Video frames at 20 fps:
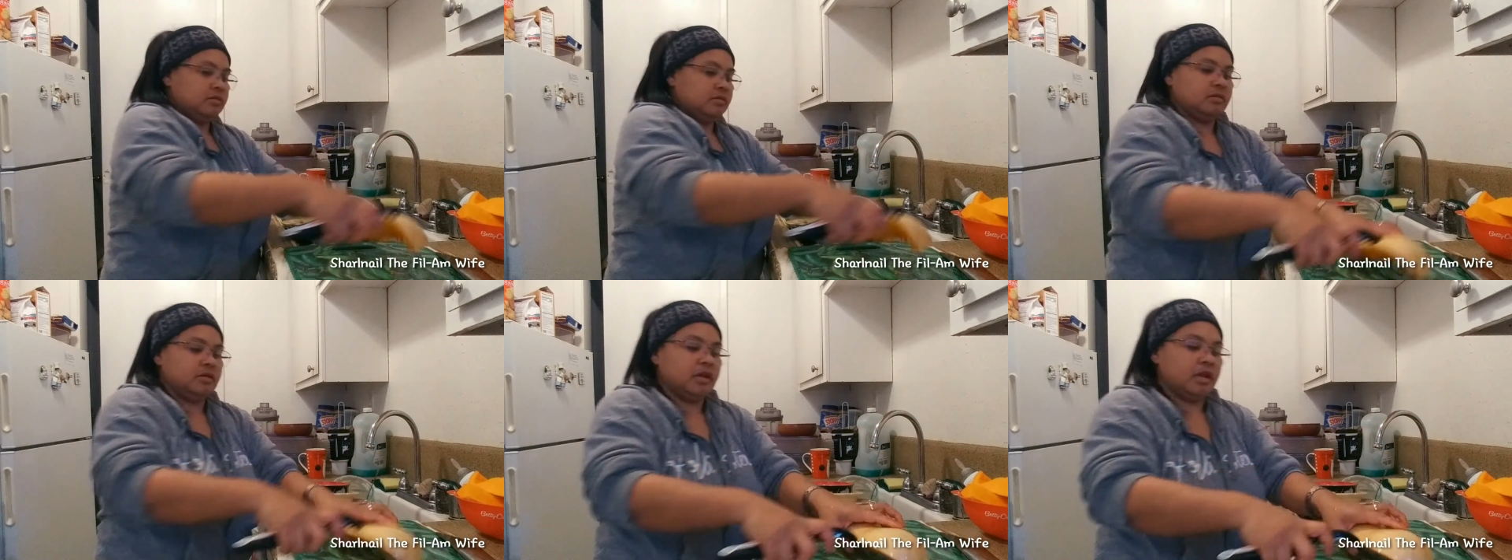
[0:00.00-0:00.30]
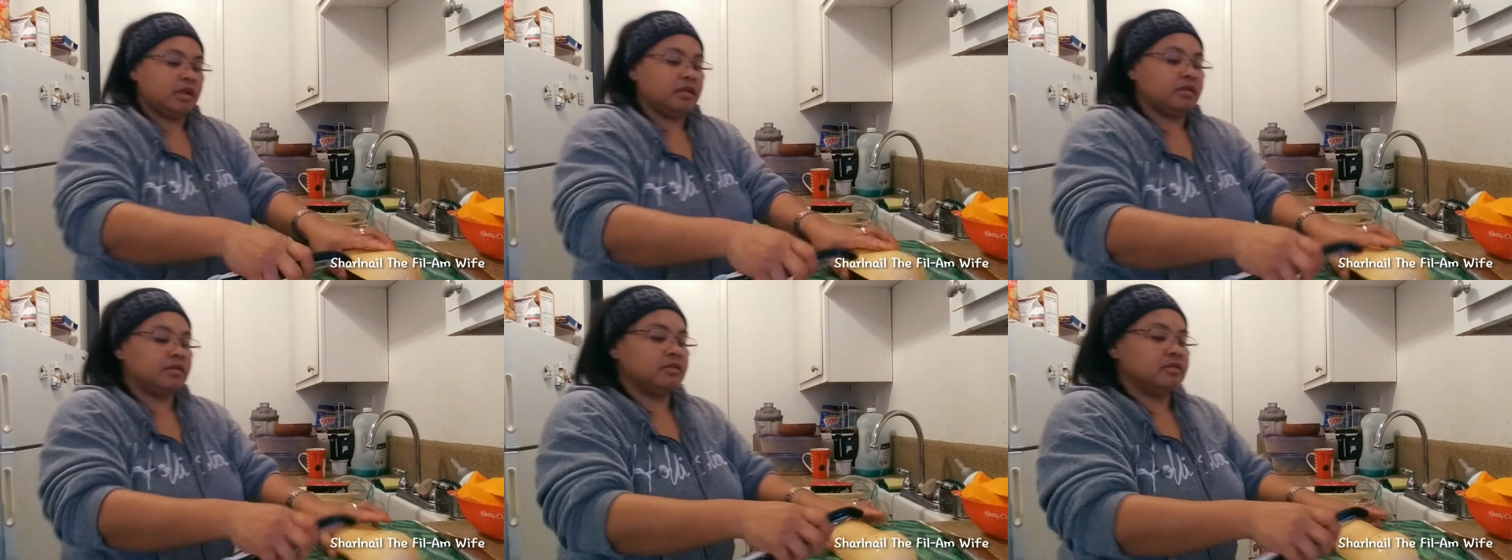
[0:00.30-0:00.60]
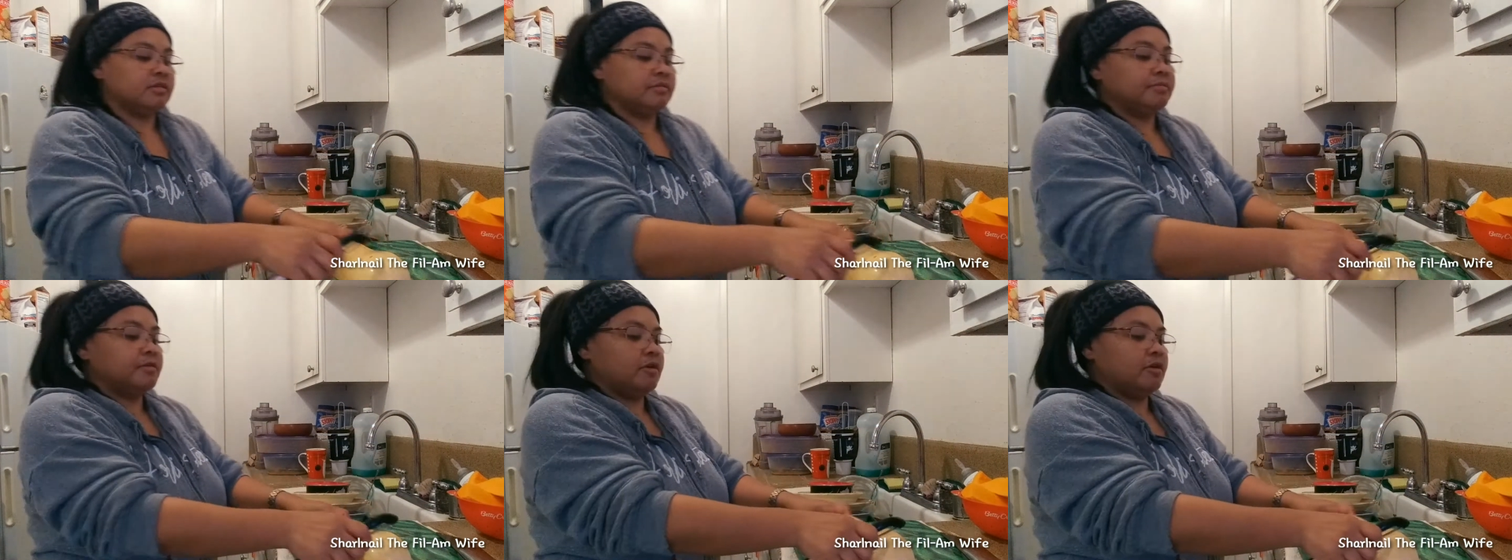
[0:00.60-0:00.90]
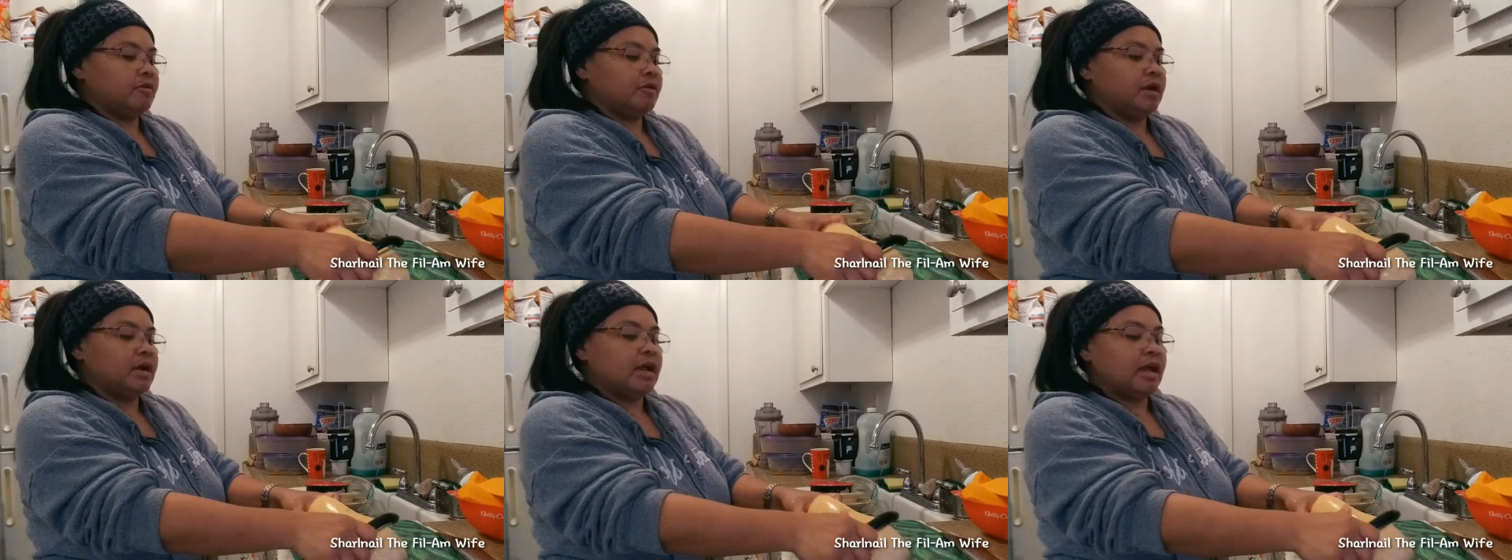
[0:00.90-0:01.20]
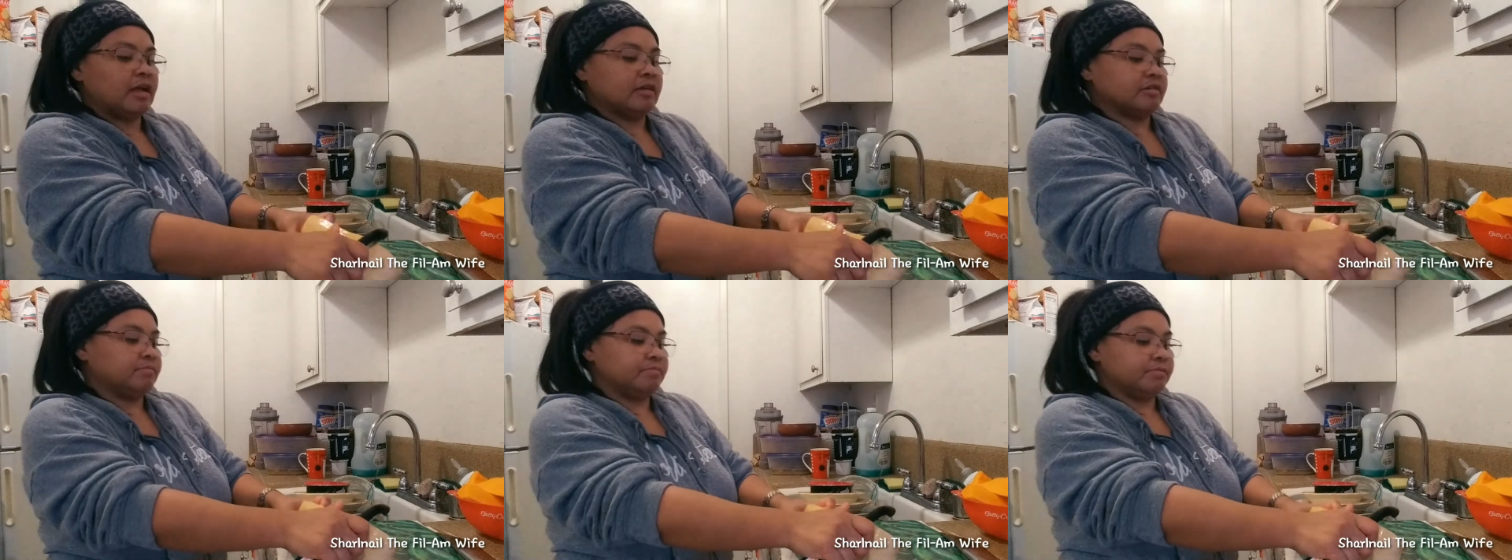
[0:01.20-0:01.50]
Okay, it's the very
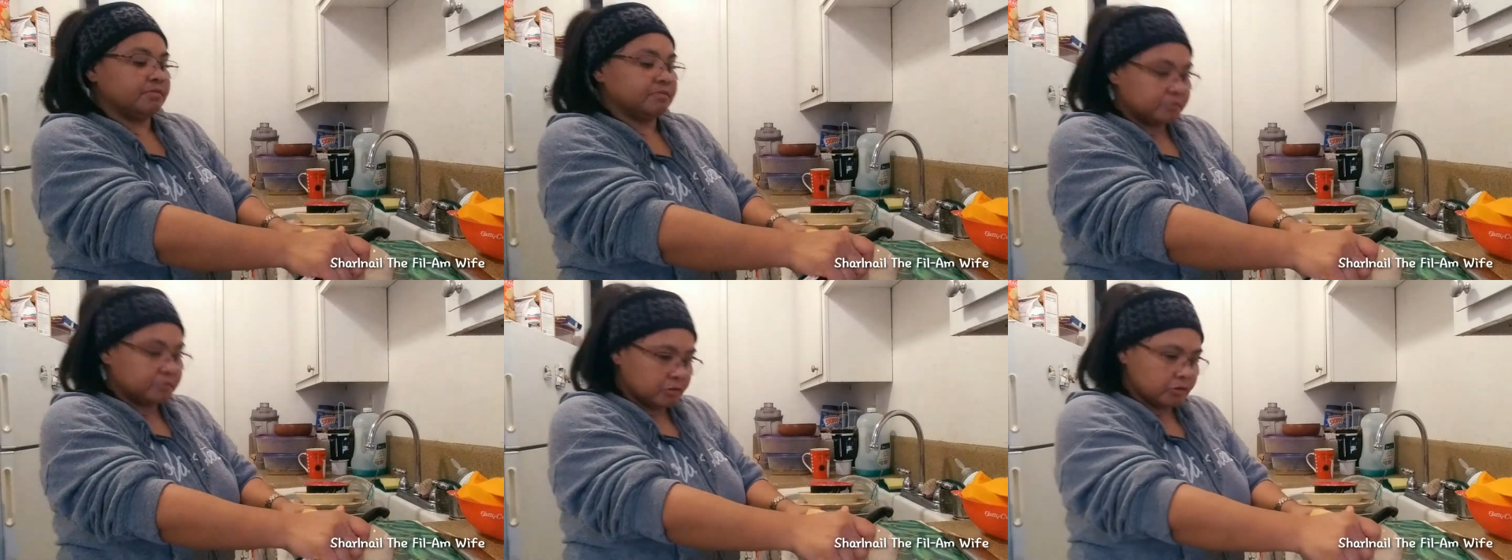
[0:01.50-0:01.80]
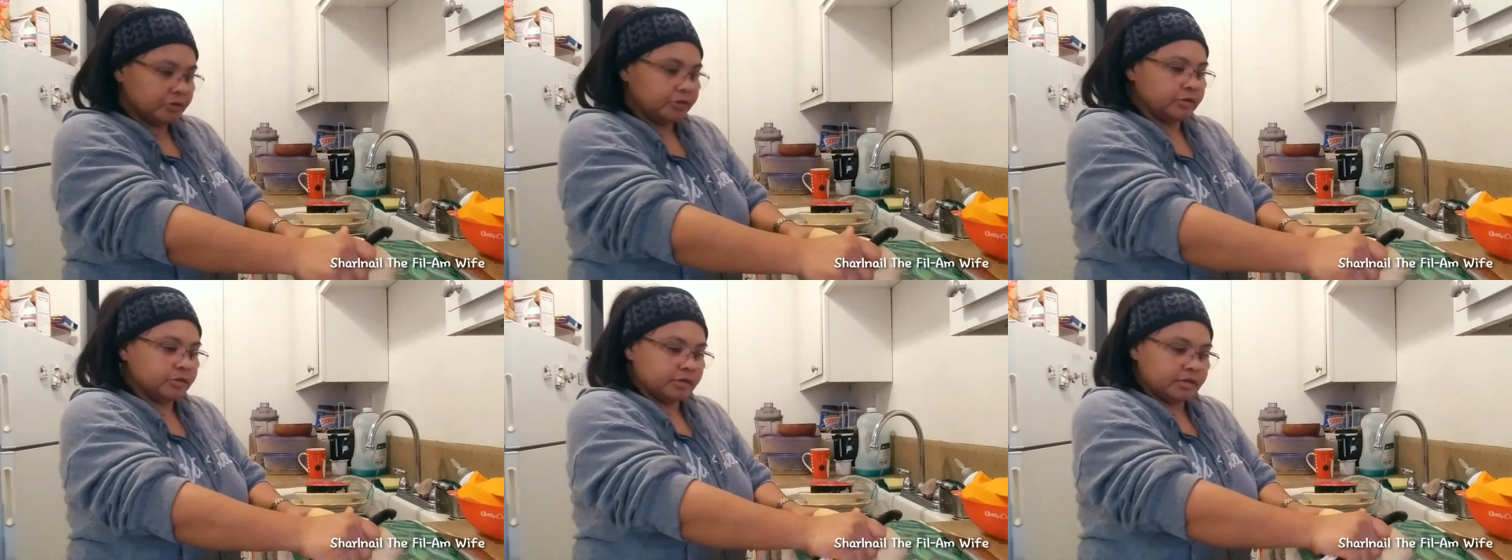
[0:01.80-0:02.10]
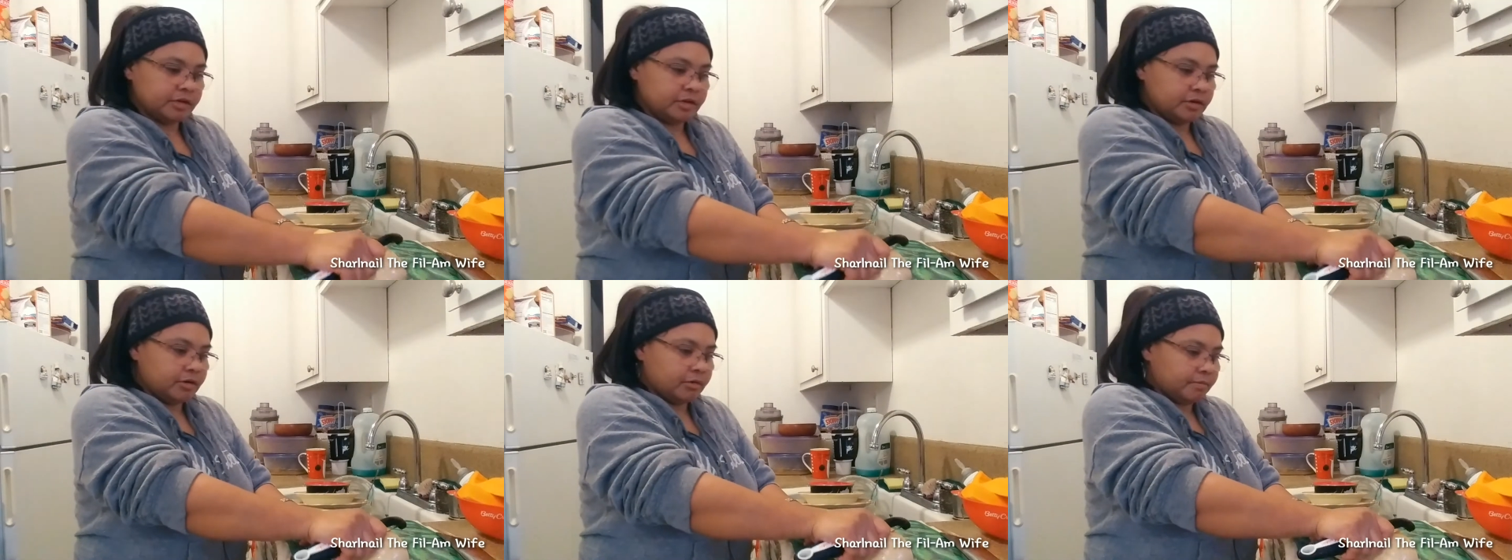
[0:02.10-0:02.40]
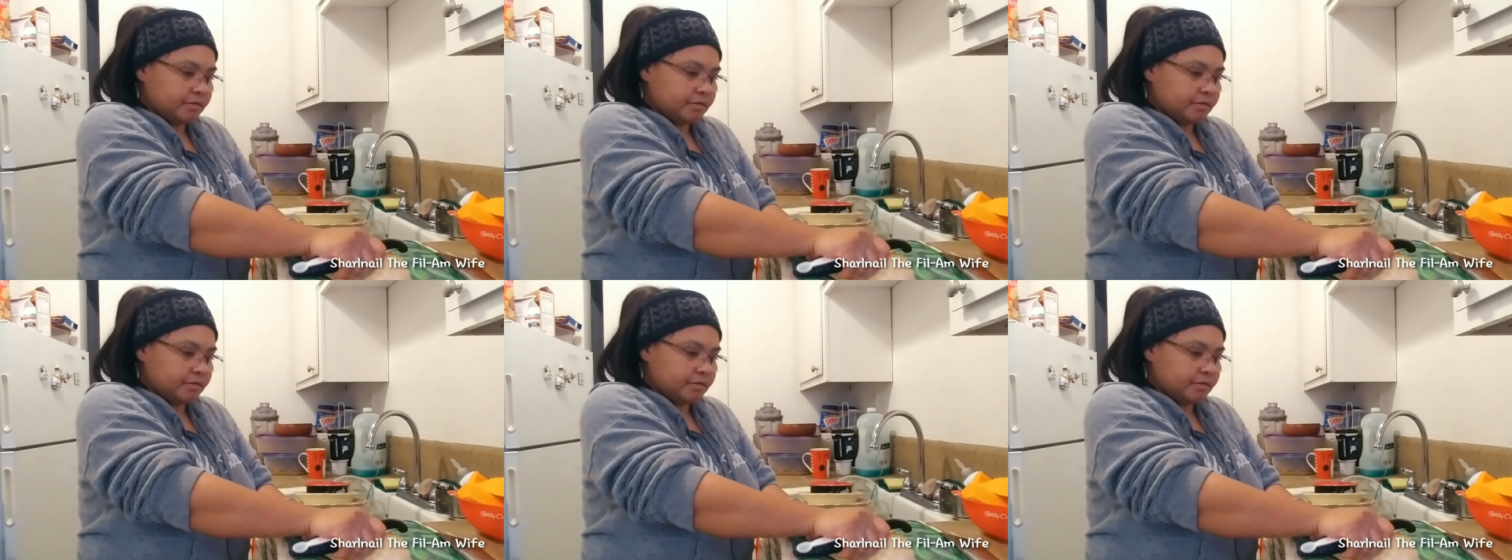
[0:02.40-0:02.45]
last. Before you turn